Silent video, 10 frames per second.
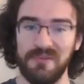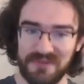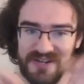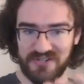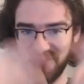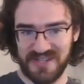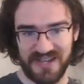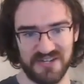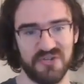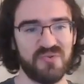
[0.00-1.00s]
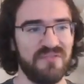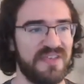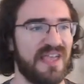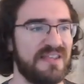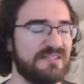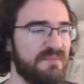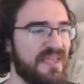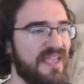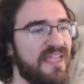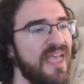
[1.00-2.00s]
but just like geographically
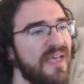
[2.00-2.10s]
speaking.